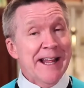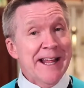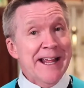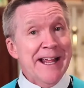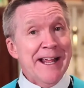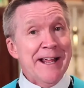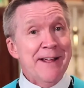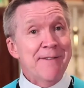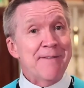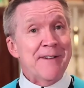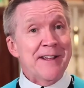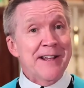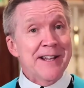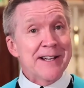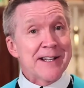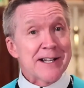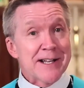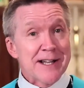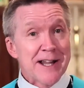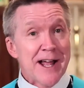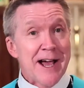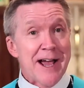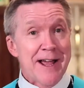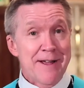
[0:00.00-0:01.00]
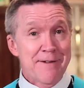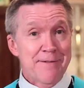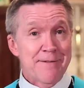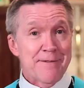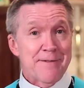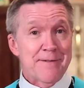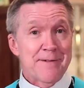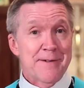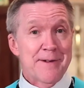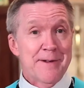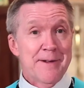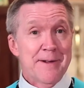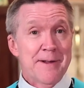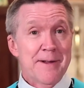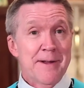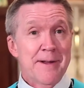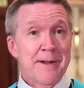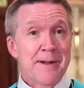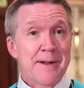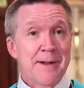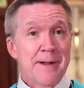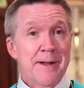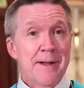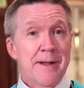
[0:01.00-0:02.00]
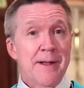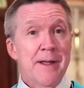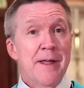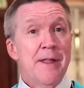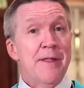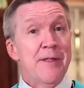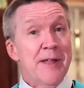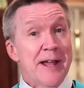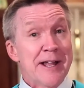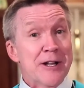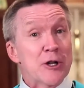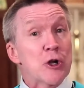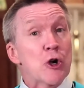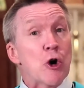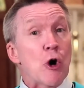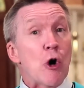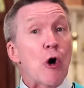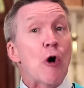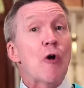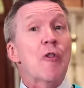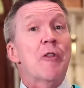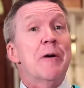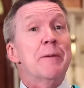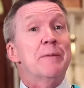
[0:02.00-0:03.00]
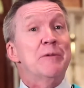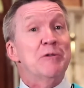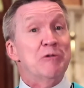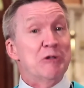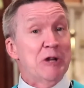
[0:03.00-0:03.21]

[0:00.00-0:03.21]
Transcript: Eve into life, then called them to